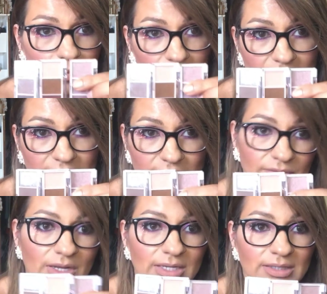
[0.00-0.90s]
any of
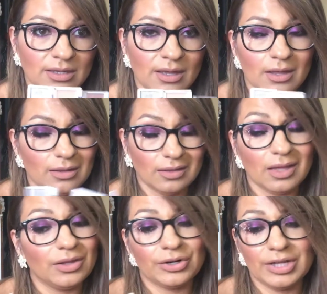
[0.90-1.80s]
these, like they
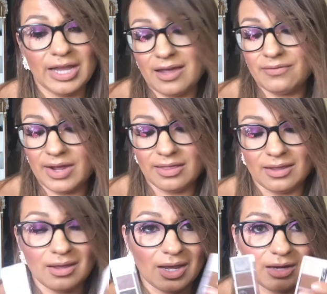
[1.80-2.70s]
literally have, I think,
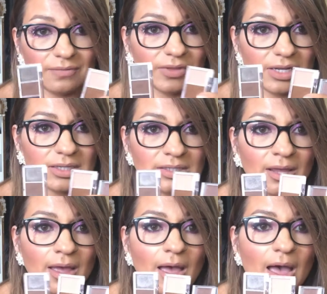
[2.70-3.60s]
8 of these,
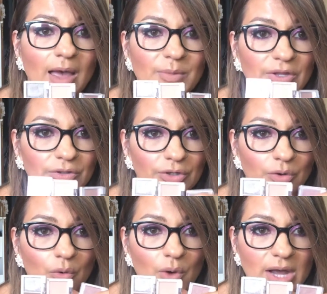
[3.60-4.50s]
and they're little
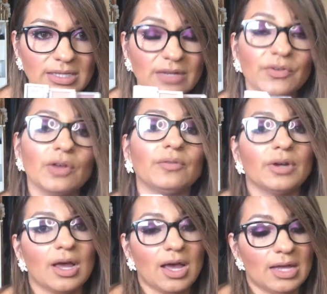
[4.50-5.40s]
quads. If you have
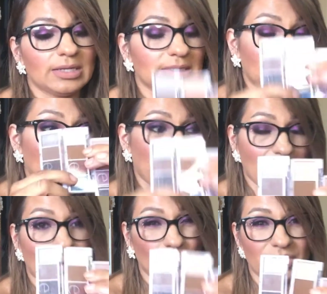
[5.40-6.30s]
not bought
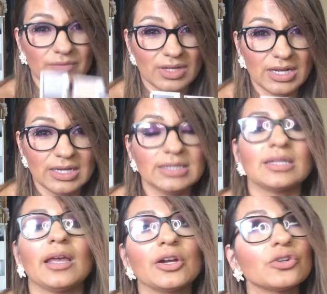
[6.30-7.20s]
one of these, they
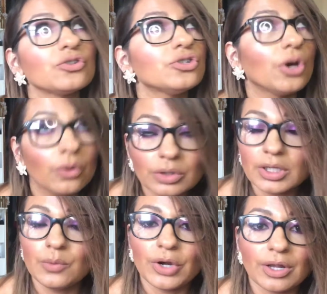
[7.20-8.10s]
are totally
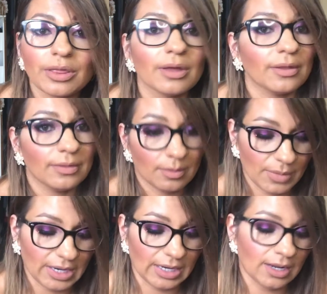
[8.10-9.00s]
worth the money,